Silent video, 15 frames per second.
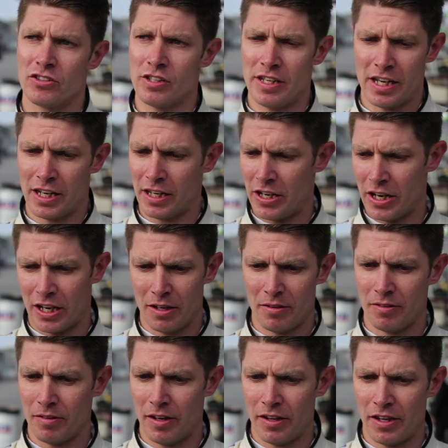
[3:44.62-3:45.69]

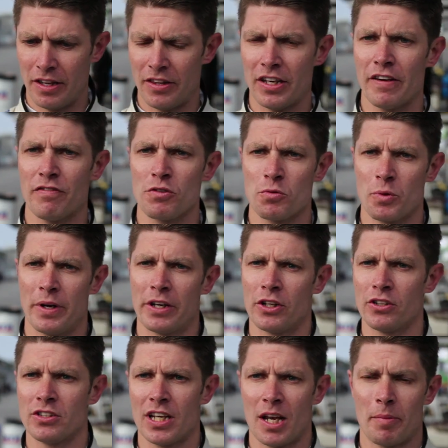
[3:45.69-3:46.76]
the difference between a
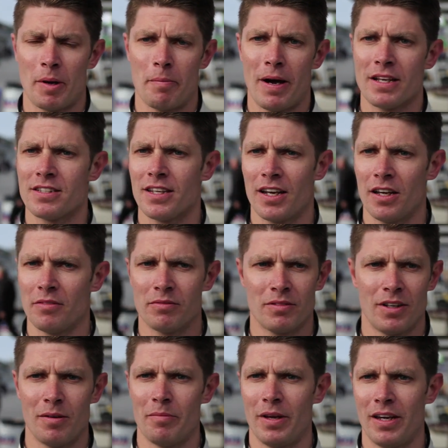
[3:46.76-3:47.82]
good setup and a bad setup
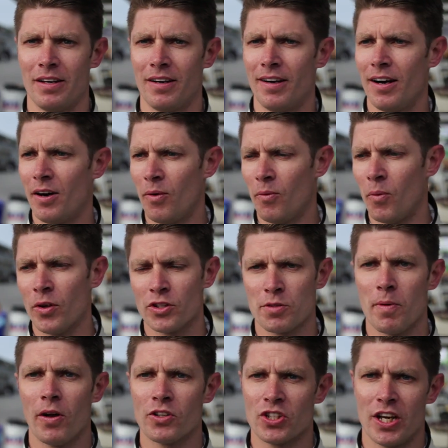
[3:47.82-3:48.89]
can be one
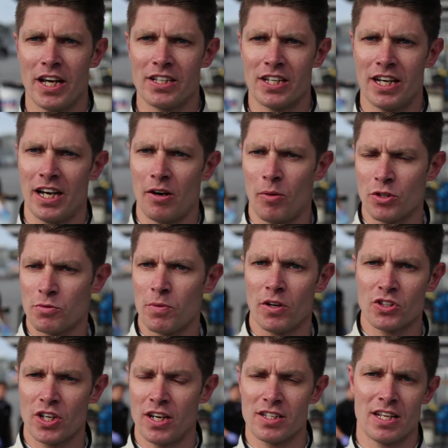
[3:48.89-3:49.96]
small change here, one
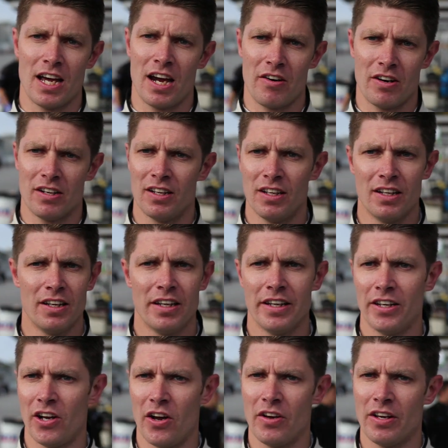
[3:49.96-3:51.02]
small change there. And
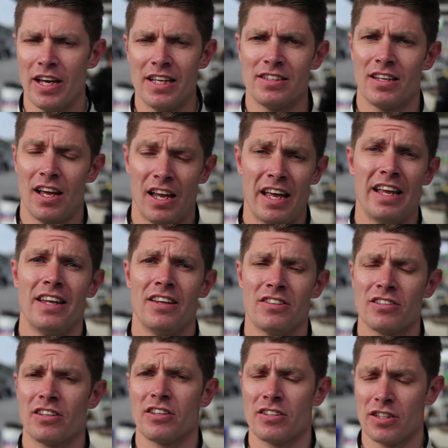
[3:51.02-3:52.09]
you know,
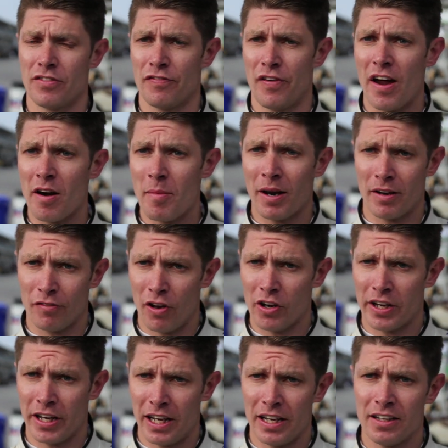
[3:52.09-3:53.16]
there's a fair amount of
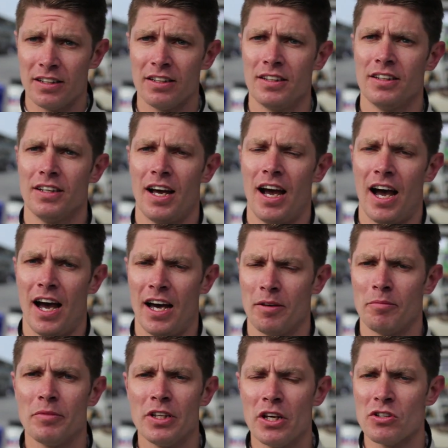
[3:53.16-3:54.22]
luck in it,
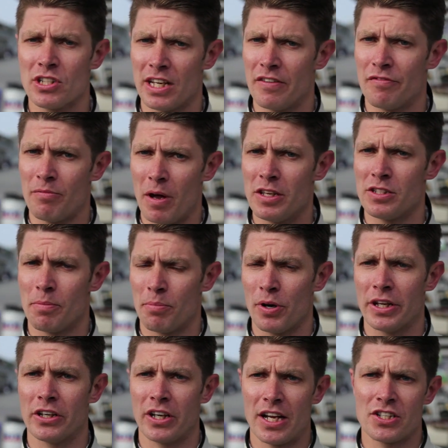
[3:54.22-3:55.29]
and usually it's a
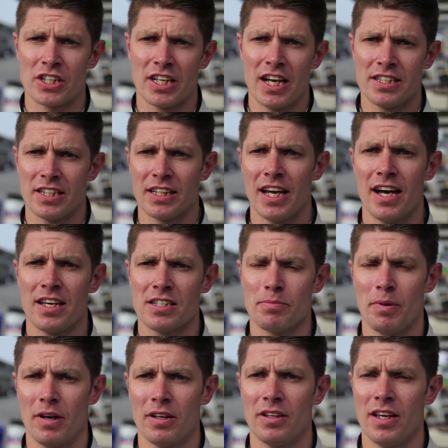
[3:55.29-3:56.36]
pretty good educated guess.
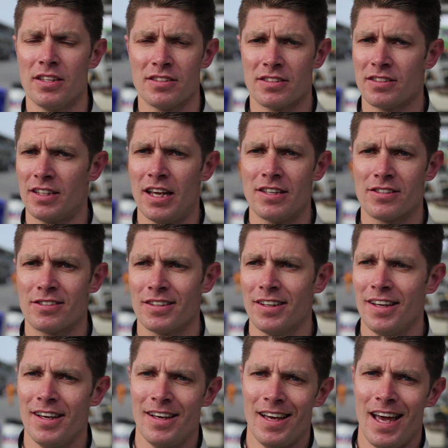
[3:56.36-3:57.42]
But it's
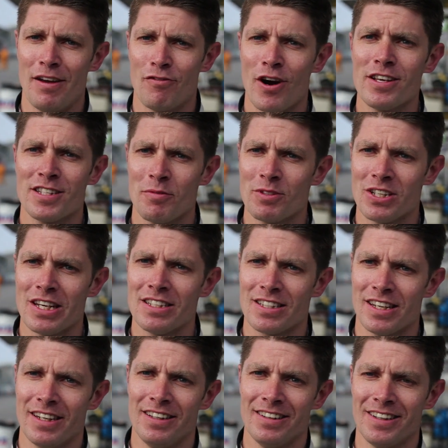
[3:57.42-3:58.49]
if racing was
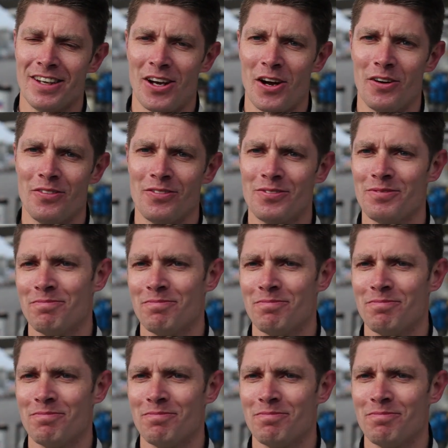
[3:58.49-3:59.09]
easy, you know,